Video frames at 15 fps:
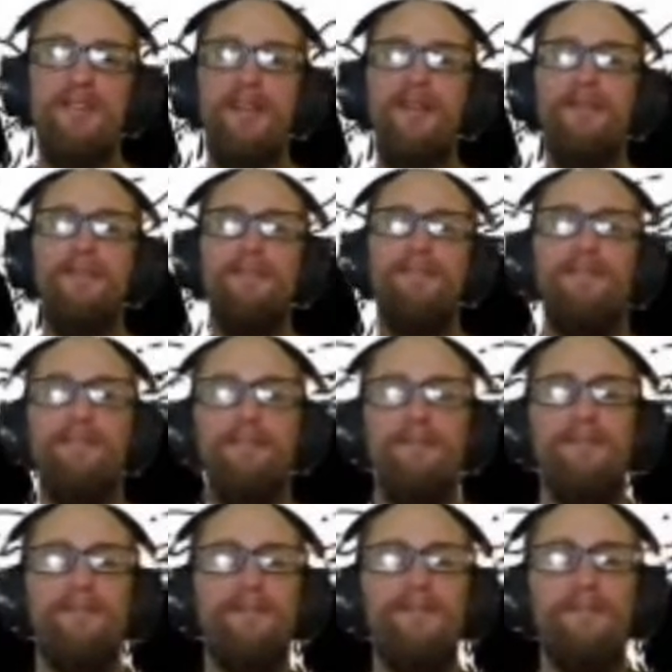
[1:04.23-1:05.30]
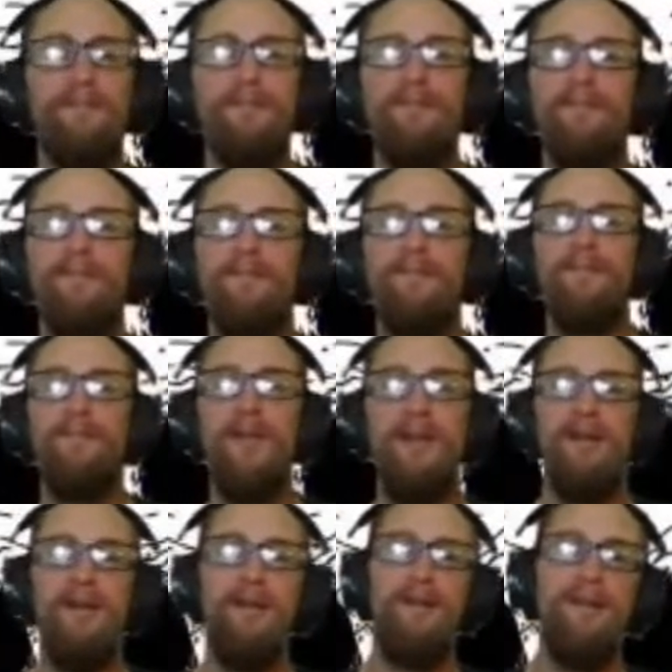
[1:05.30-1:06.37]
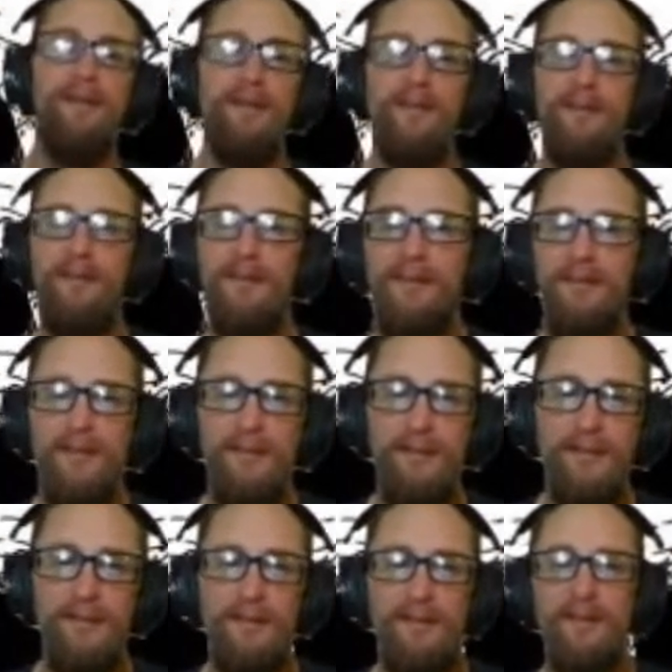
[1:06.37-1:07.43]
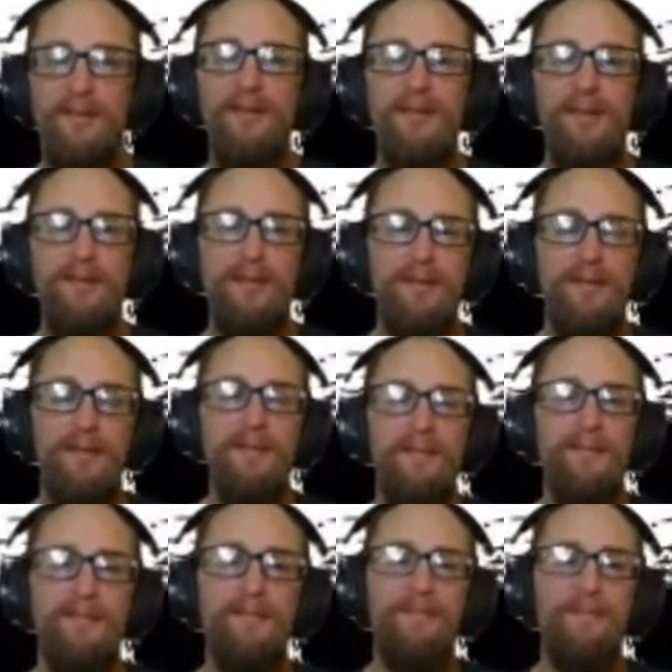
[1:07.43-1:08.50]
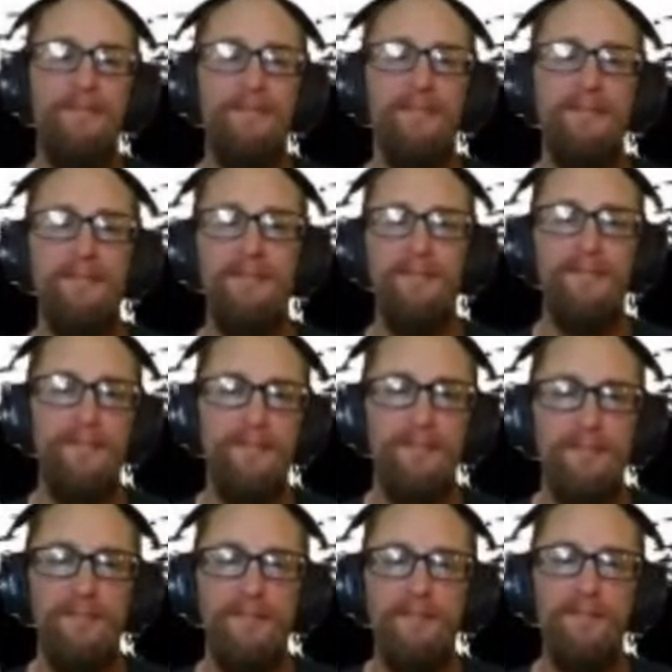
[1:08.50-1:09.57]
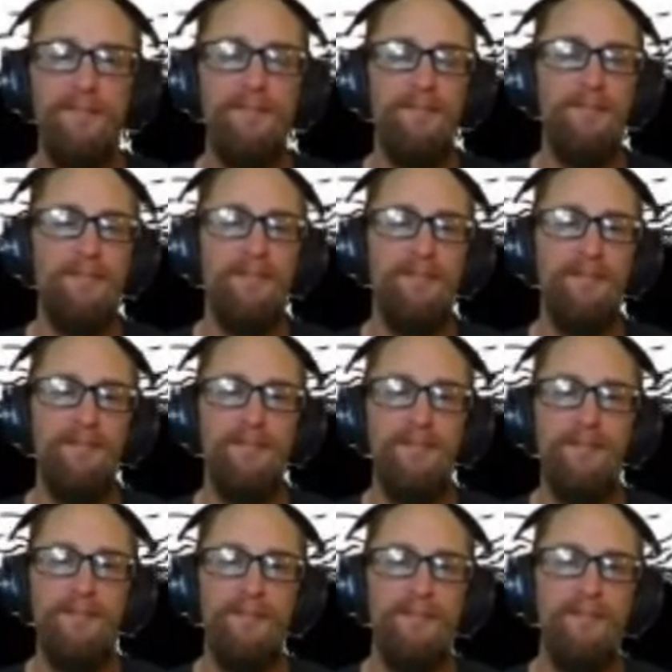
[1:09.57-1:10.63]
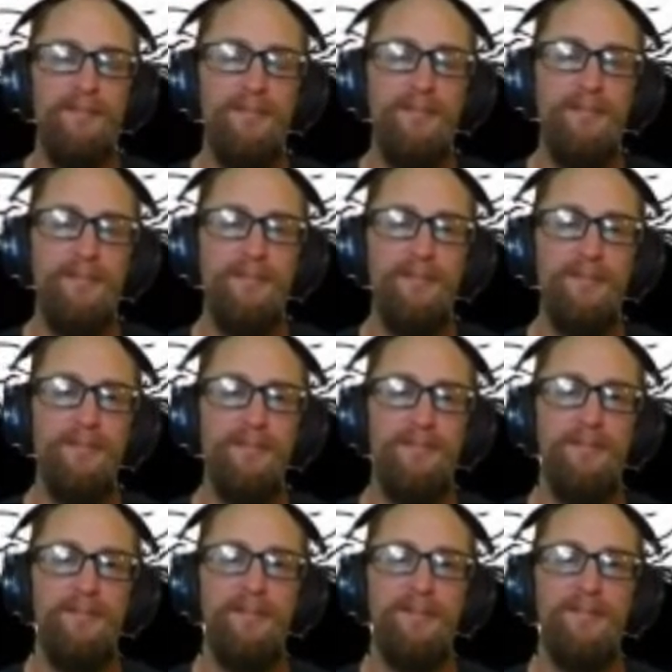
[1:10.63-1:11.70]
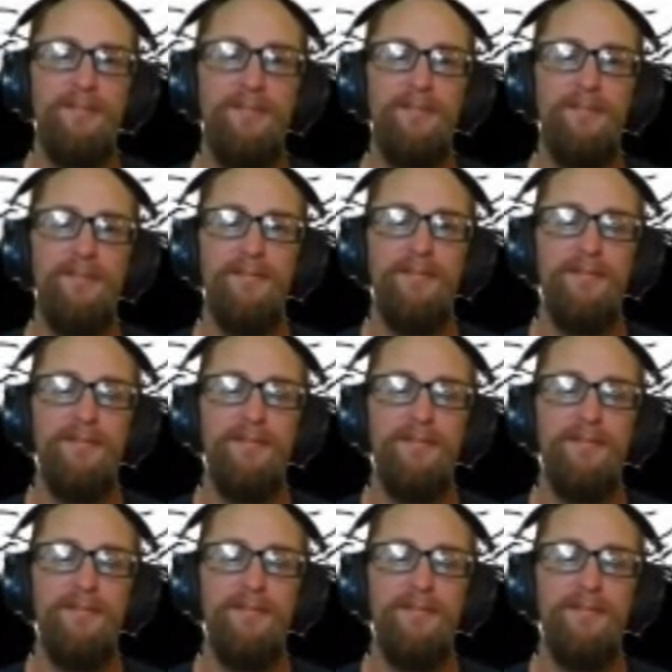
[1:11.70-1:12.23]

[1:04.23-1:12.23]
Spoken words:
(not speaking)